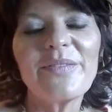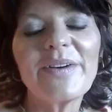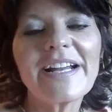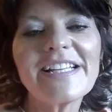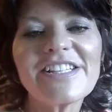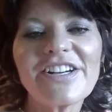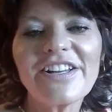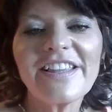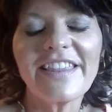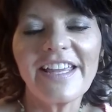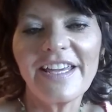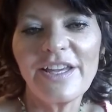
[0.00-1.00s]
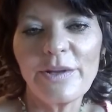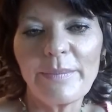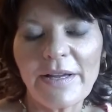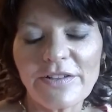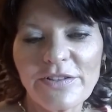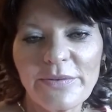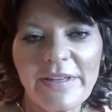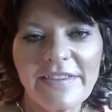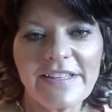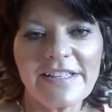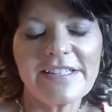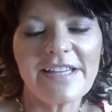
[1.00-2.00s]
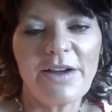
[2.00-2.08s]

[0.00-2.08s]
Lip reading: When I started thinking about doing this,